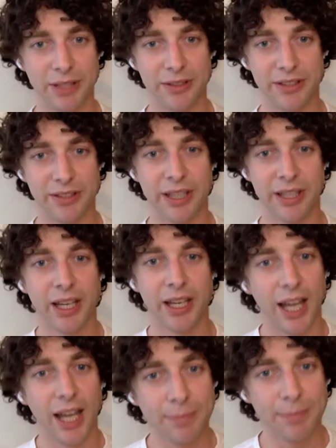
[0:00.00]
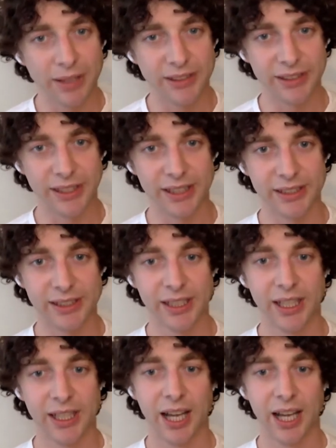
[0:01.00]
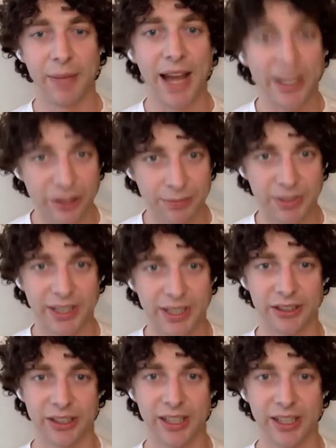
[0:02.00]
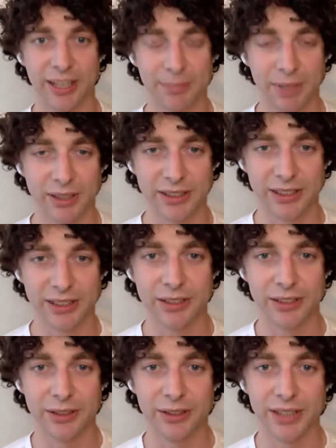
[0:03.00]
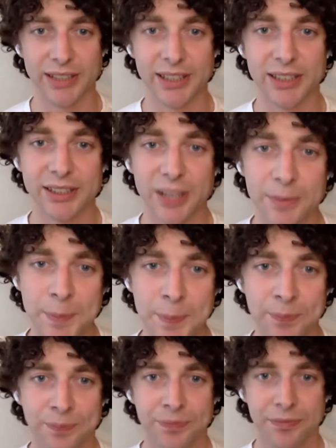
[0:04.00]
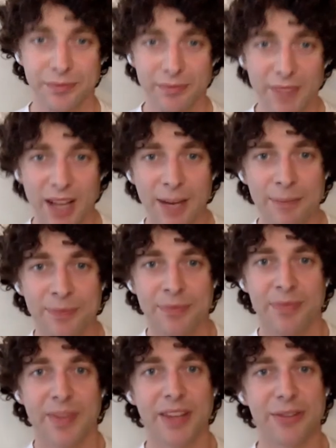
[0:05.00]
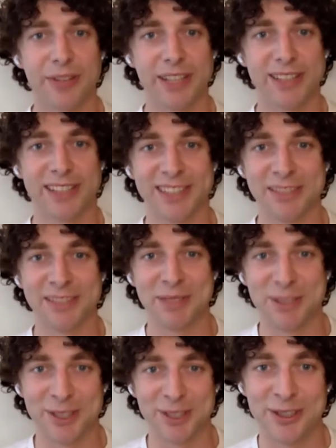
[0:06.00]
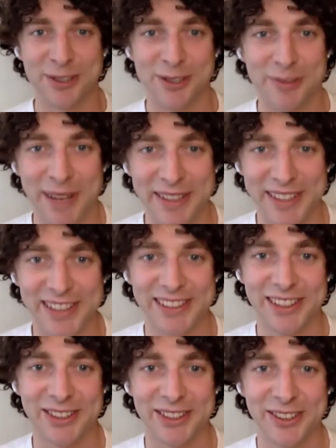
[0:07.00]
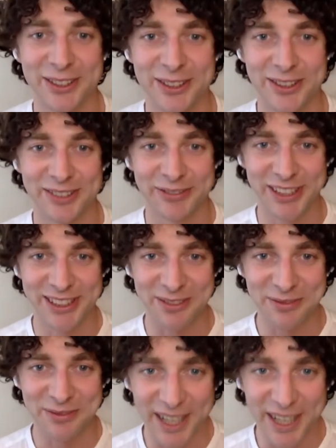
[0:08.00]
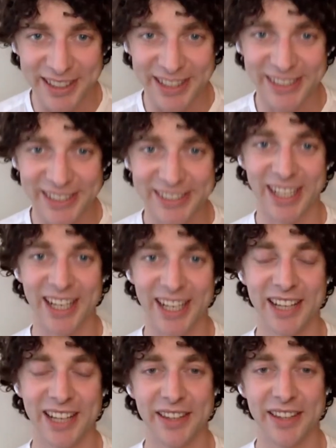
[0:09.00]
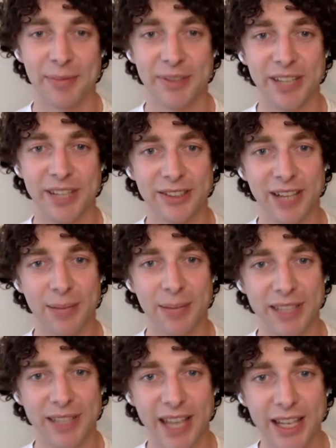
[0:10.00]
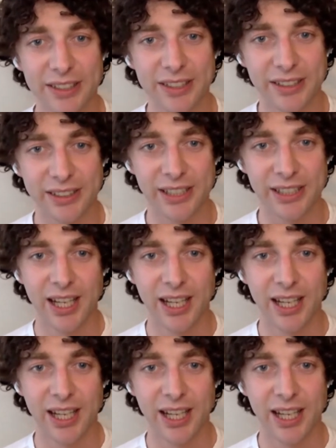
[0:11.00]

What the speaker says: using impulses, action potential impulses to do this. And so it's really exciting to be talking to you about this and your recent findings and their potential applications.